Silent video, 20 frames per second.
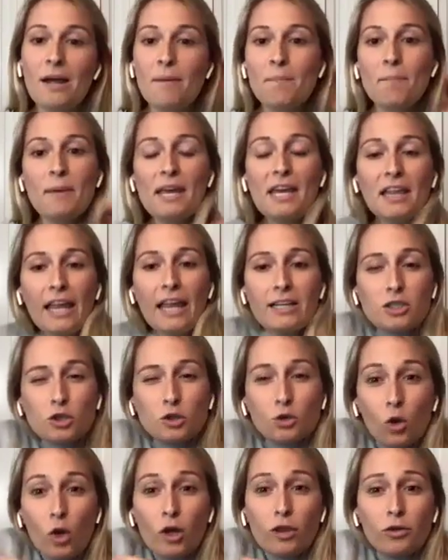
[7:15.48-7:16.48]
me like
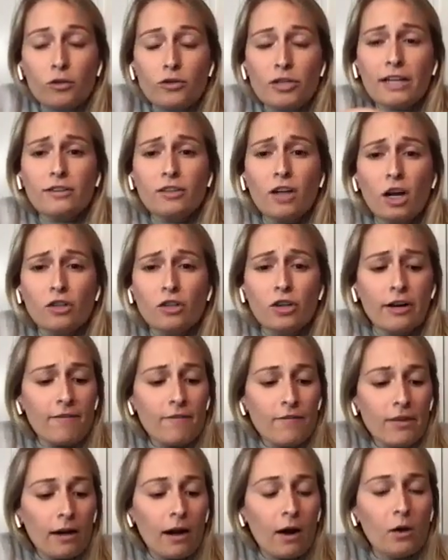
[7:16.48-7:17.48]
scrolling through TikTok trying
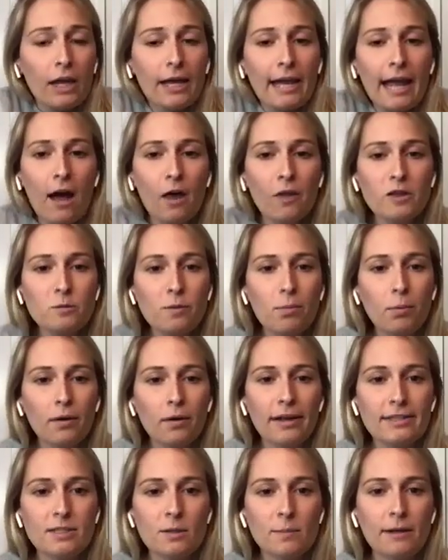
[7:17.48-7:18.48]
to figure out like how these people
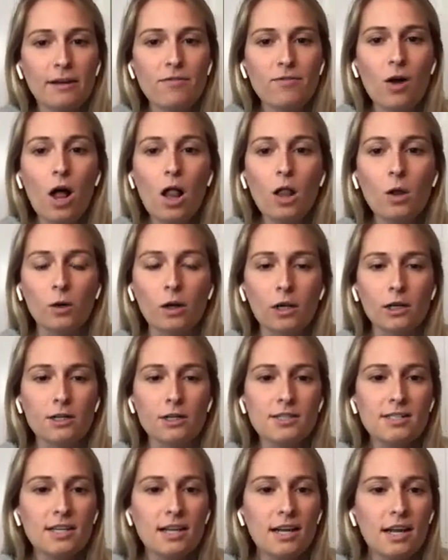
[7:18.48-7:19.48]
get so many followers.